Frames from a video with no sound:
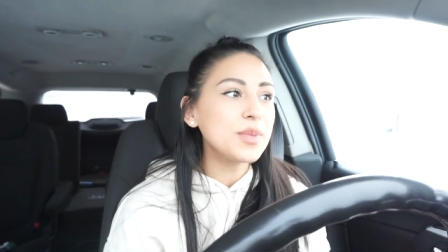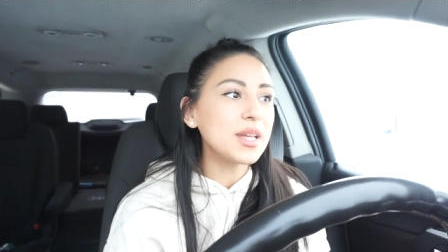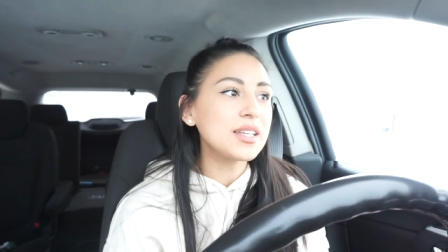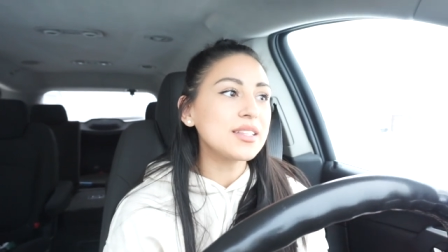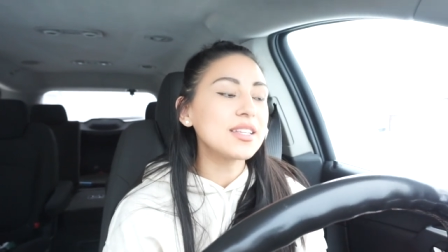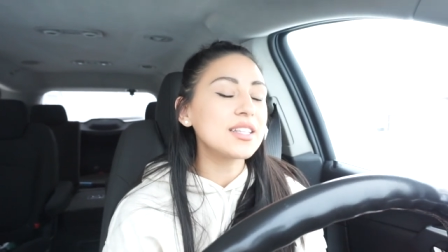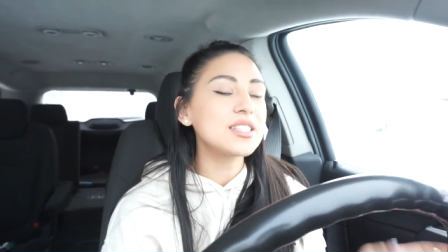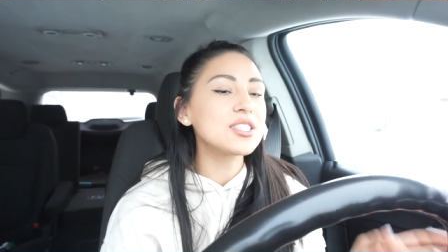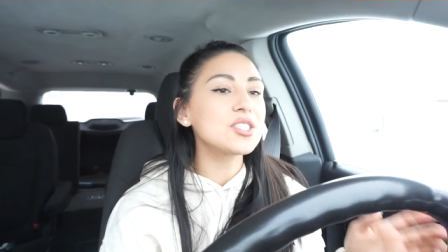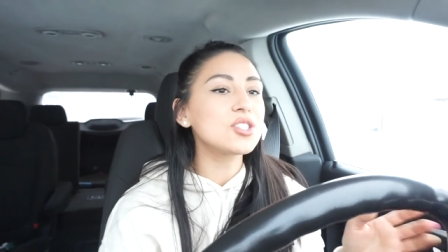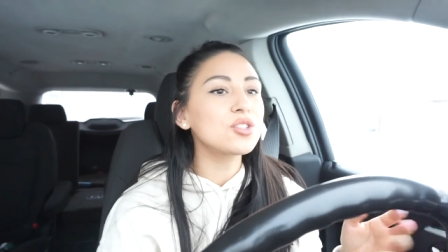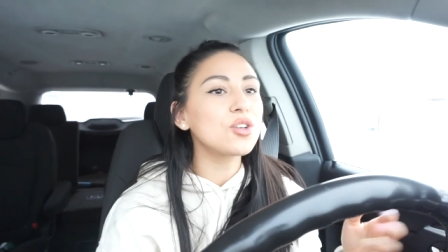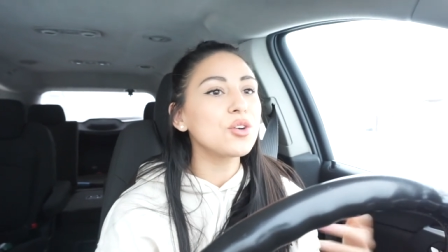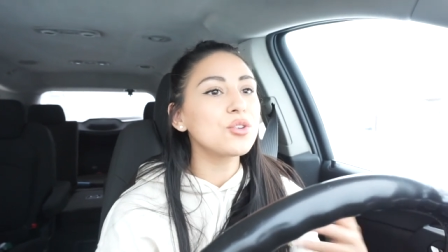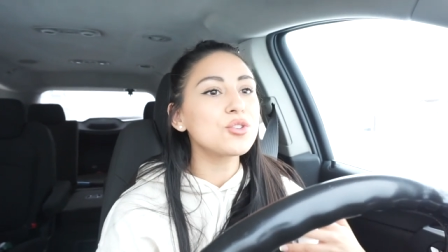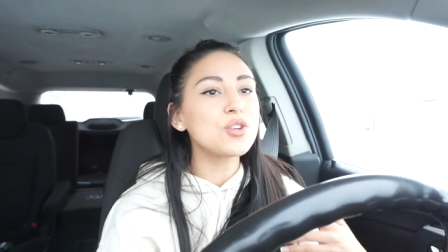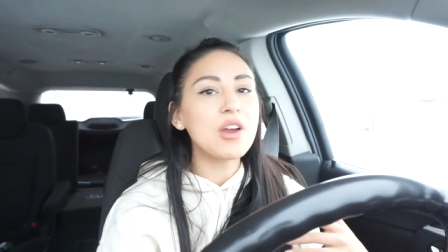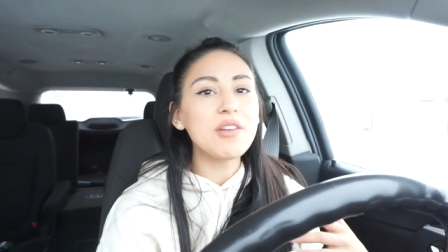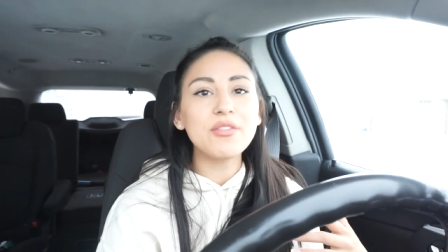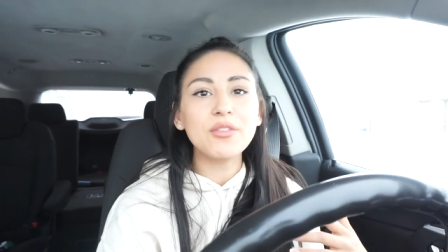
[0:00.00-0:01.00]
Like, let's go
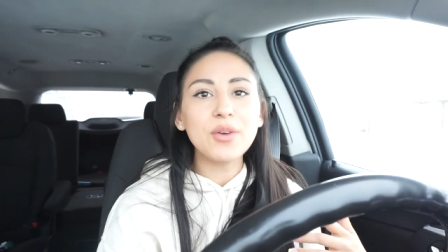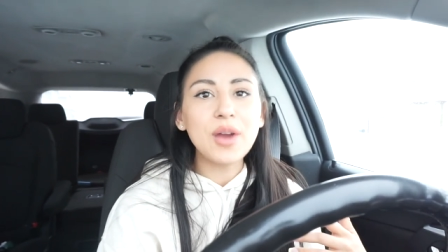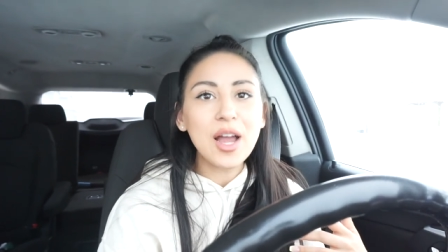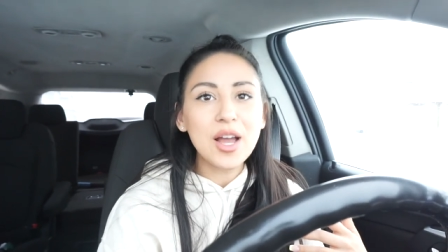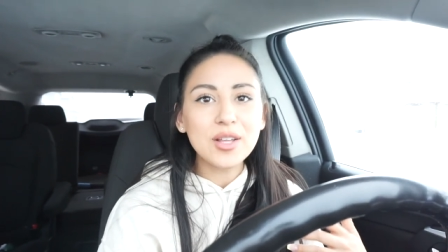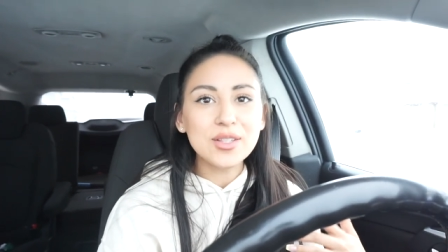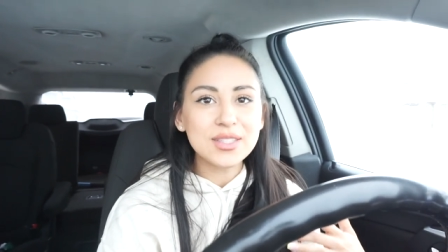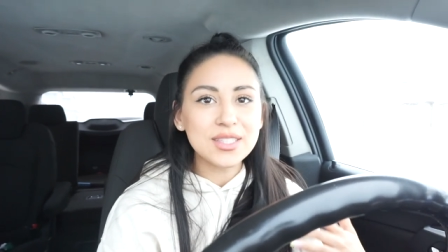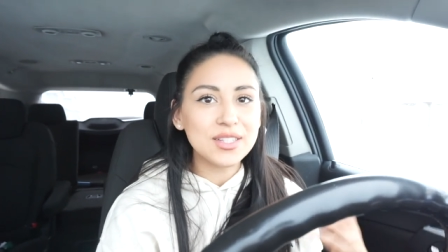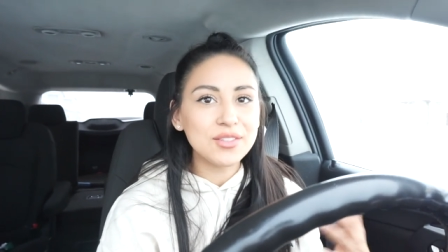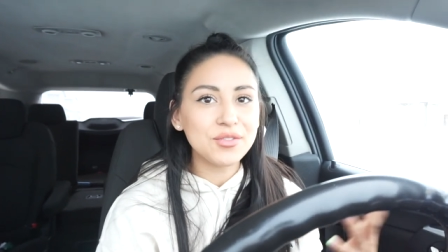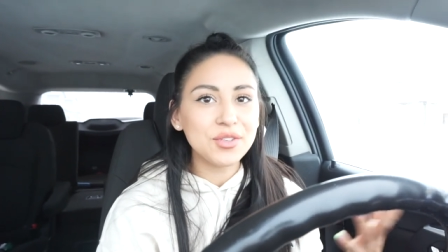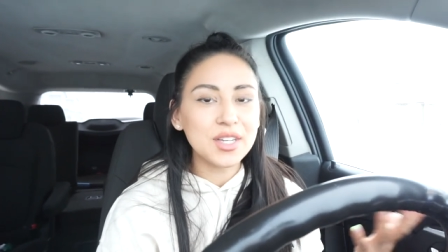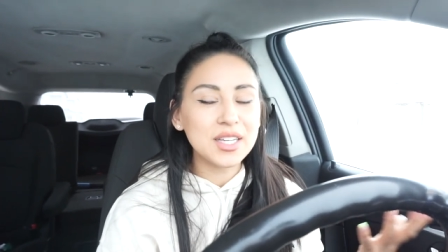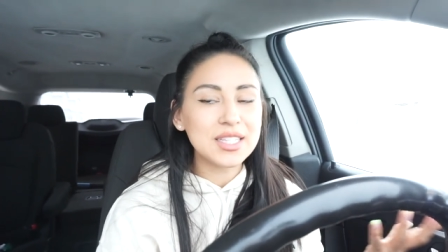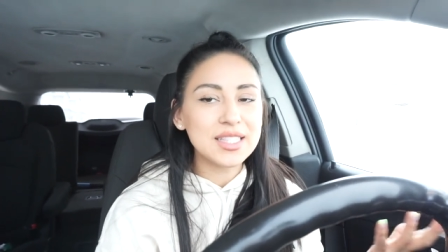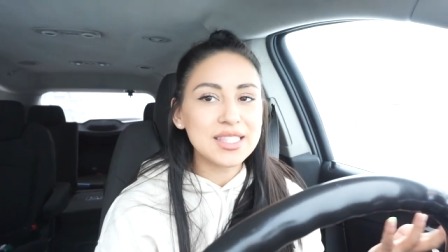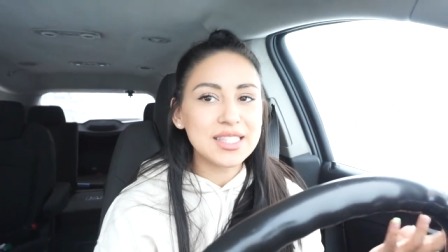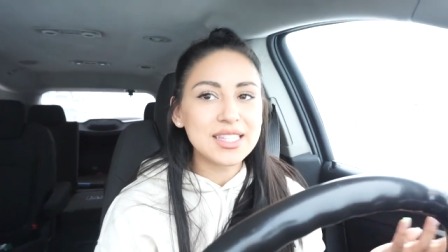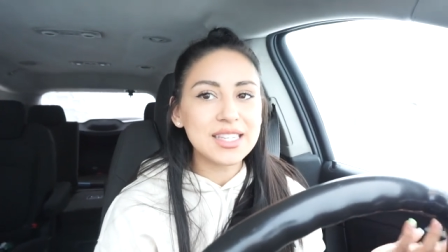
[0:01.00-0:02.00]
drive around, see if we
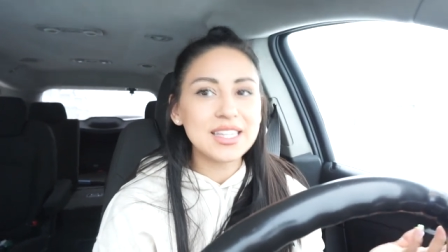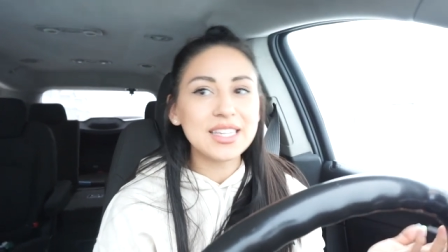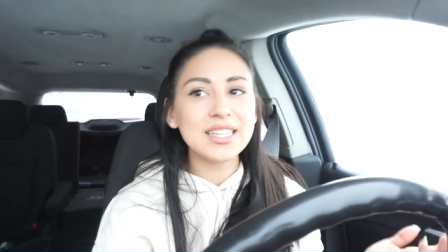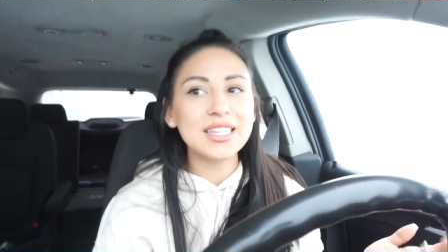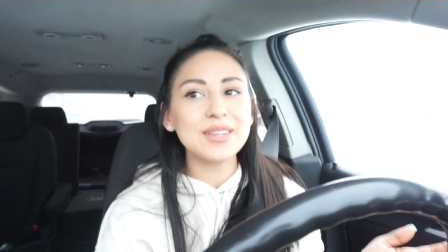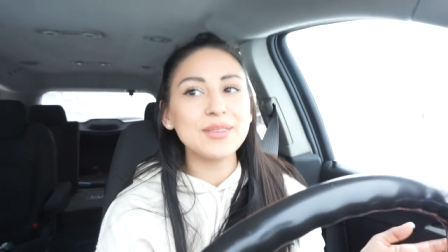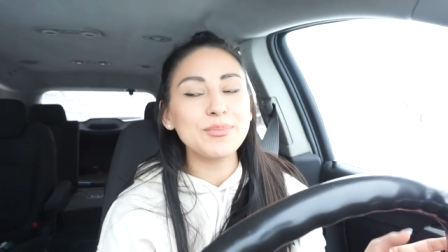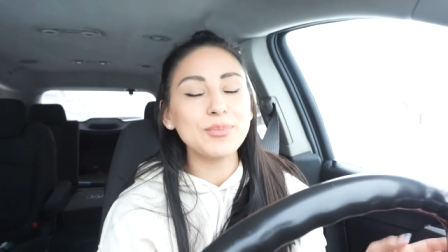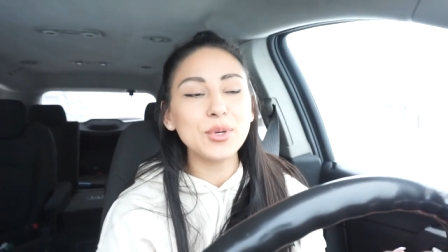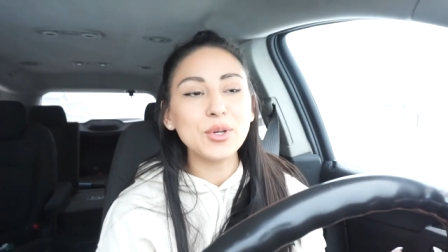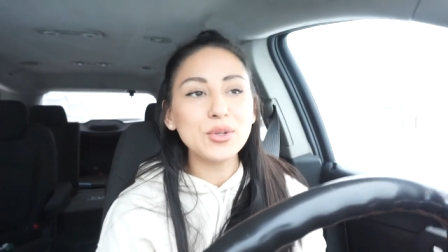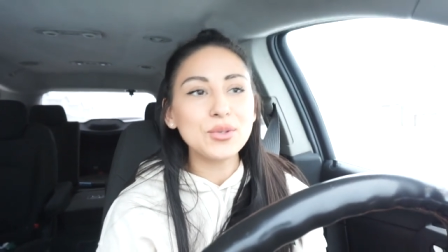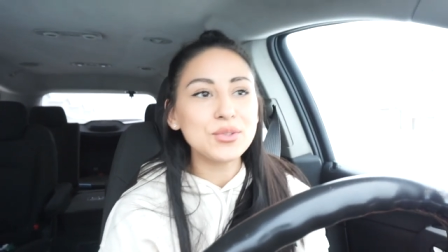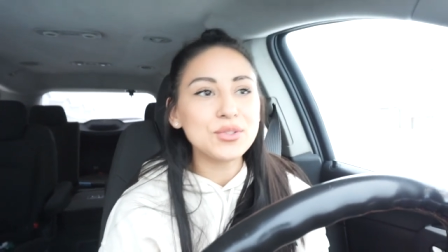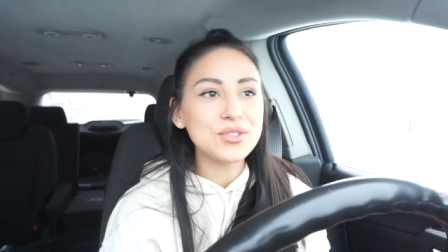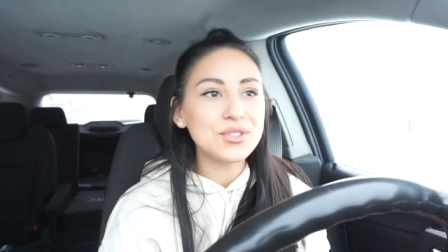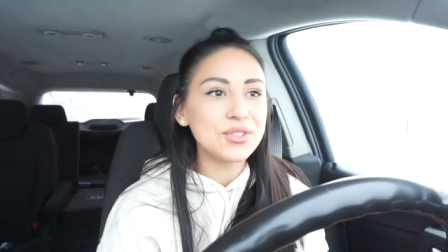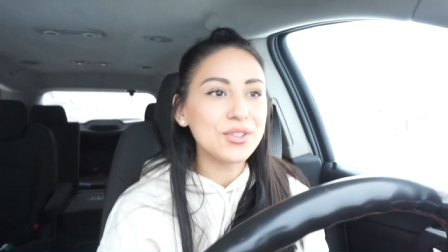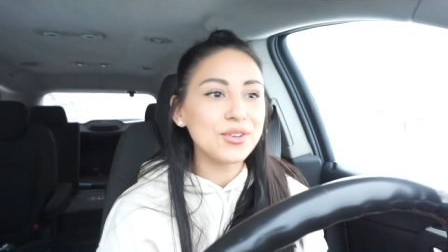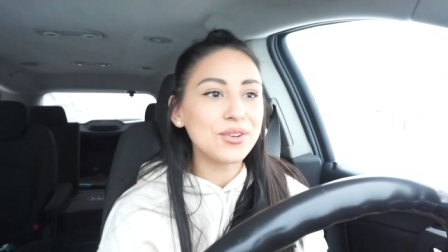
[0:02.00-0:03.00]
can see
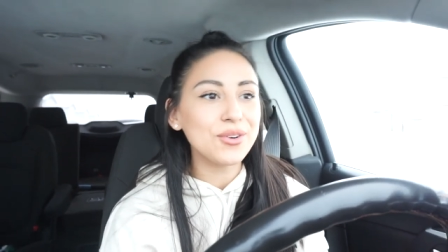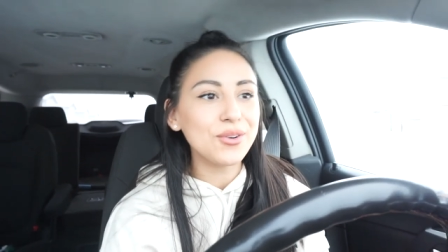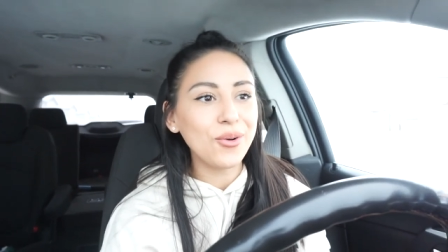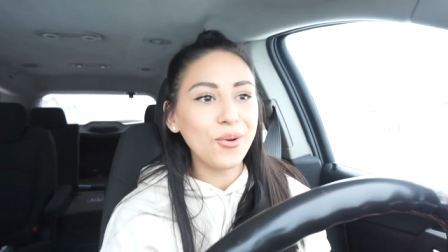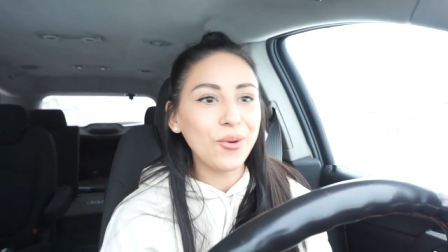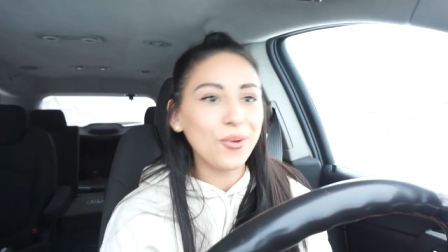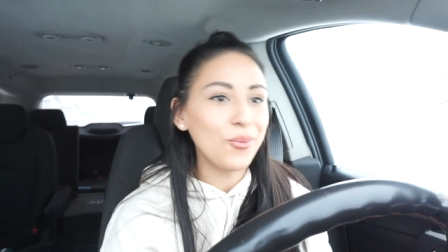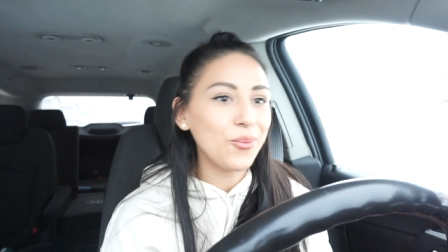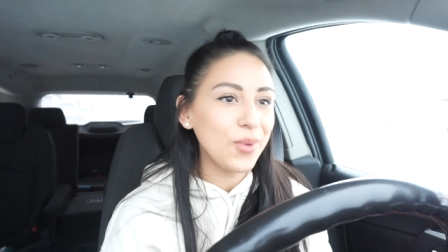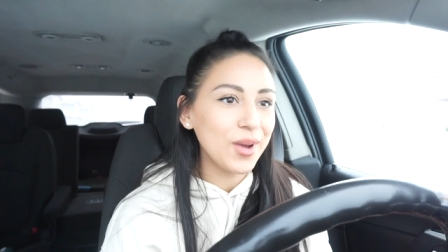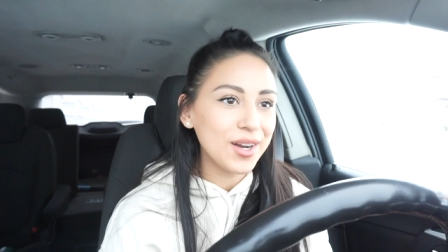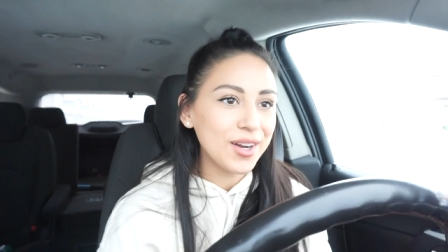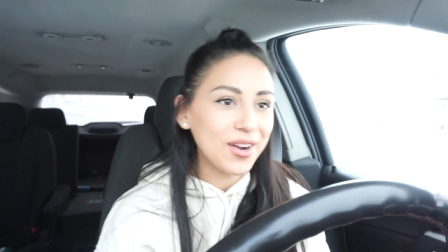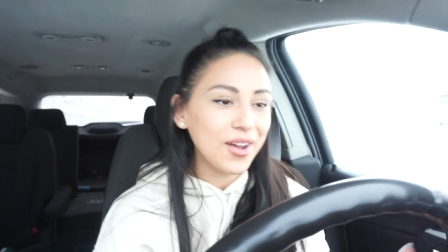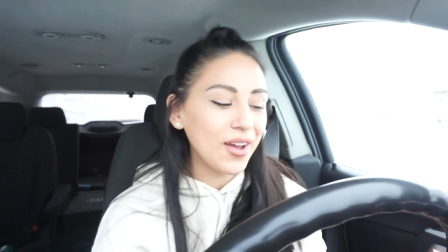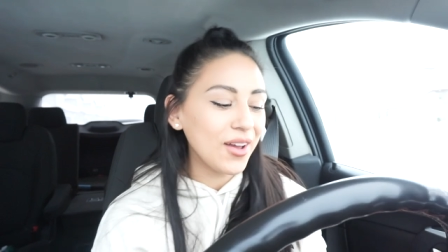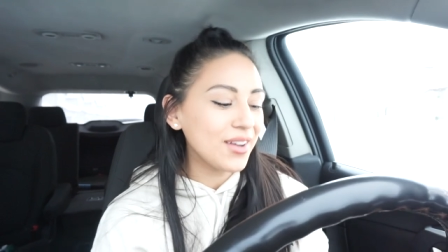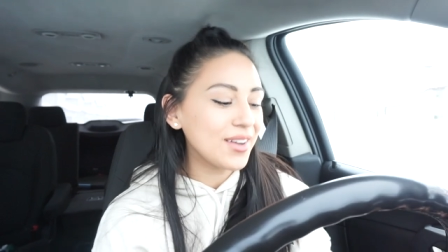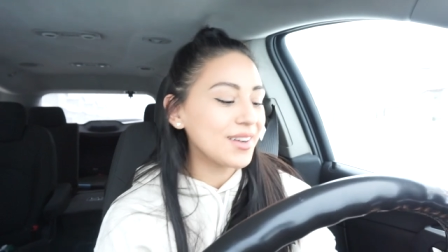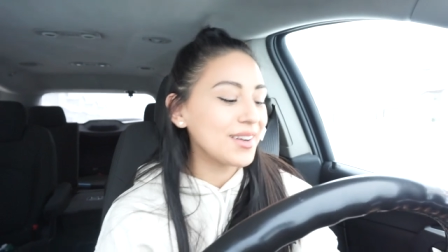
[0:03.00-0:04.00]
moose or
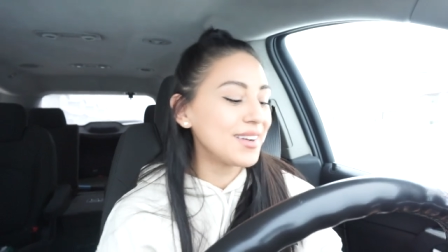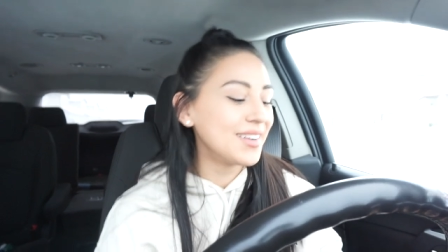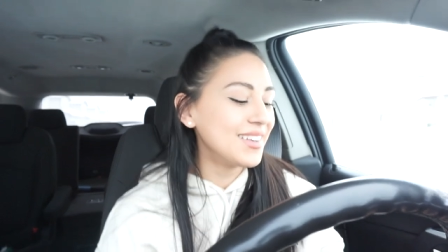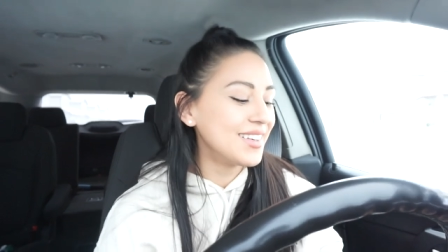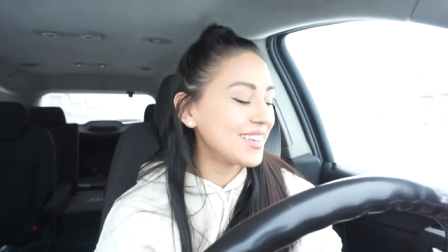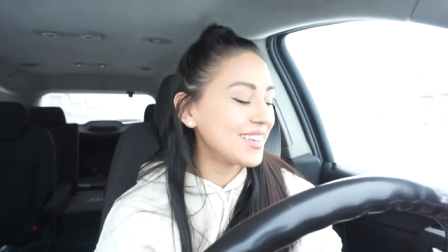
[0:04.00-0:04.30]
whatnot.